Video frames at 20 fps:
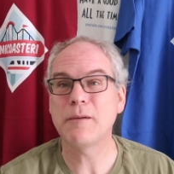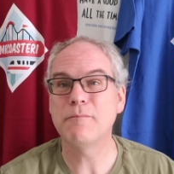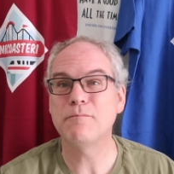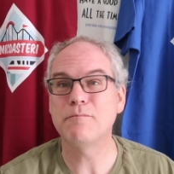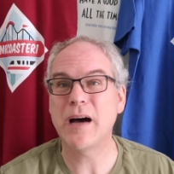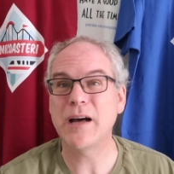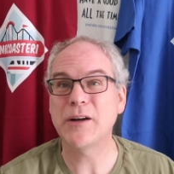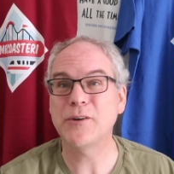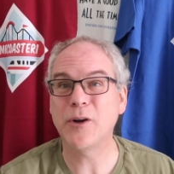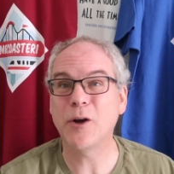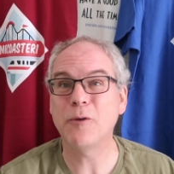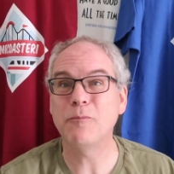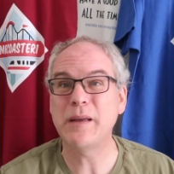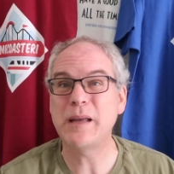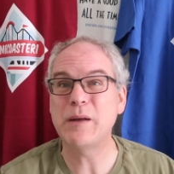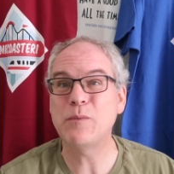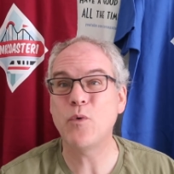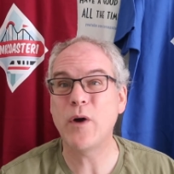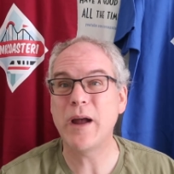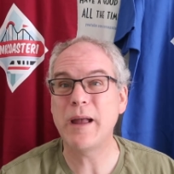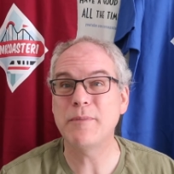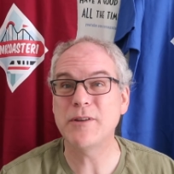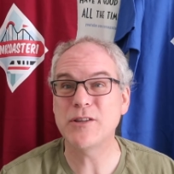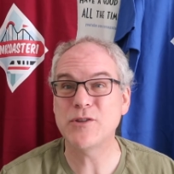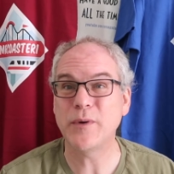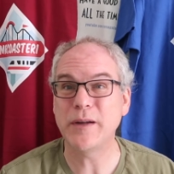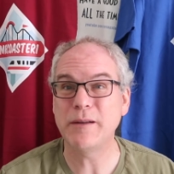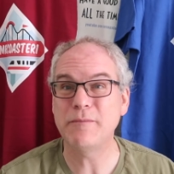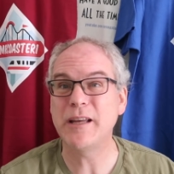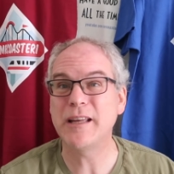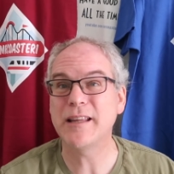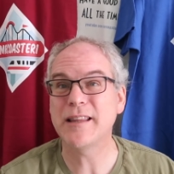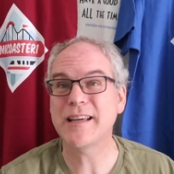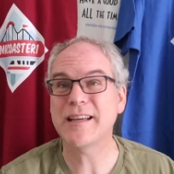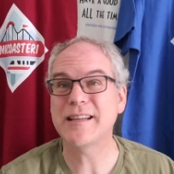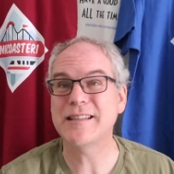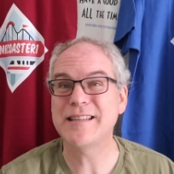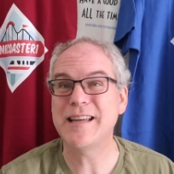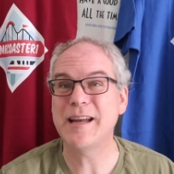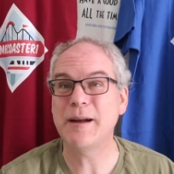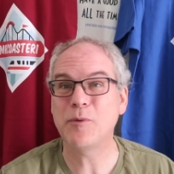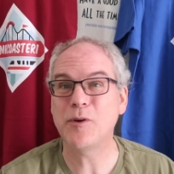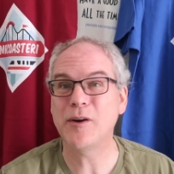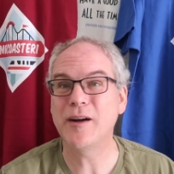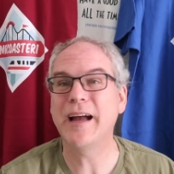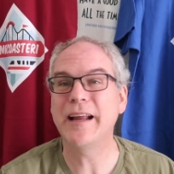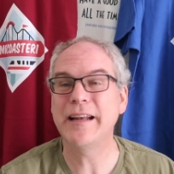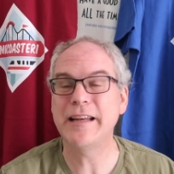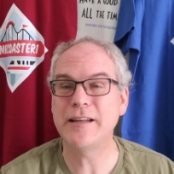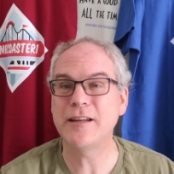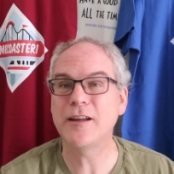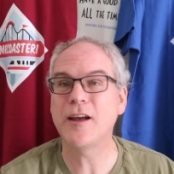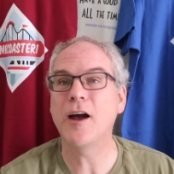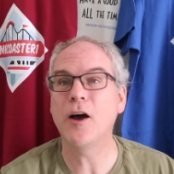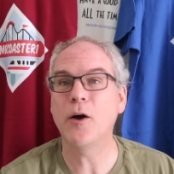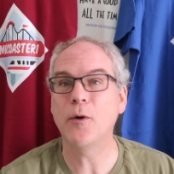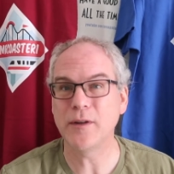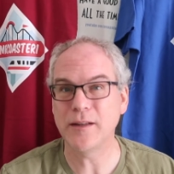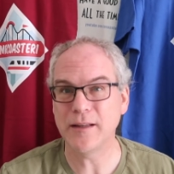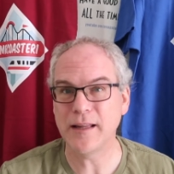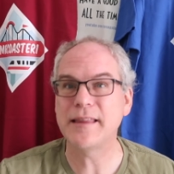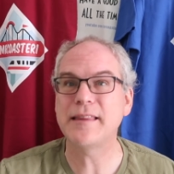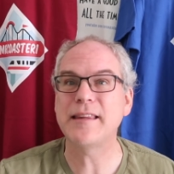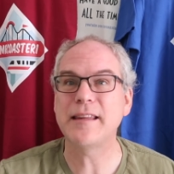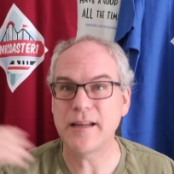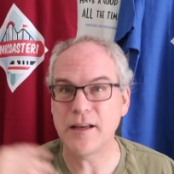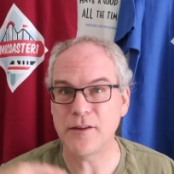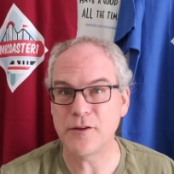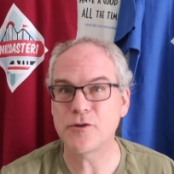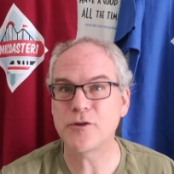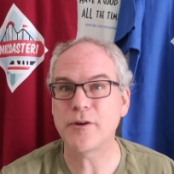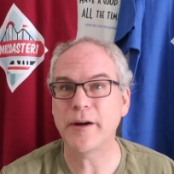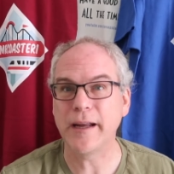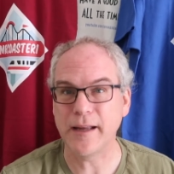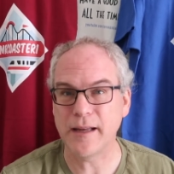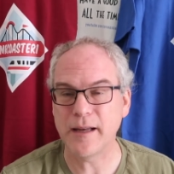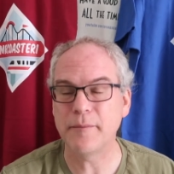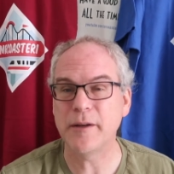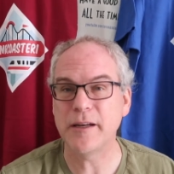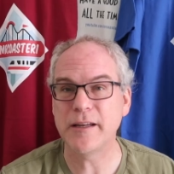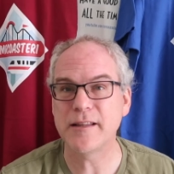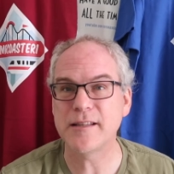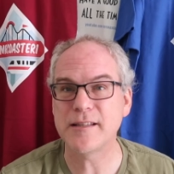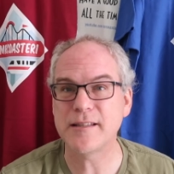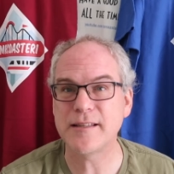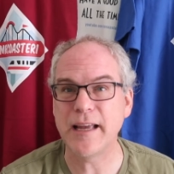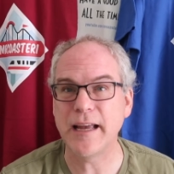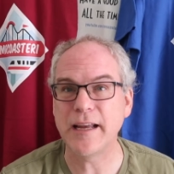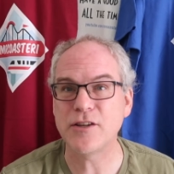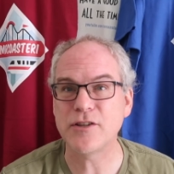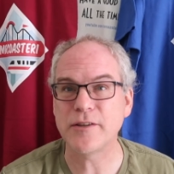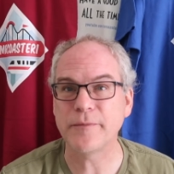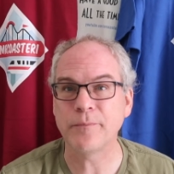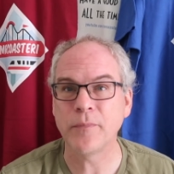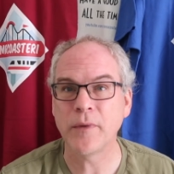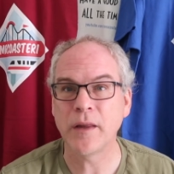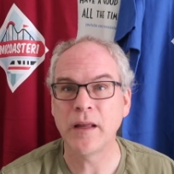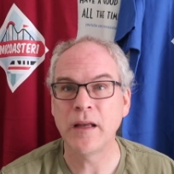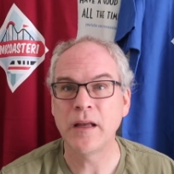Monorail beamway between me and the Contemporary, I need to go and let the other train come into the station.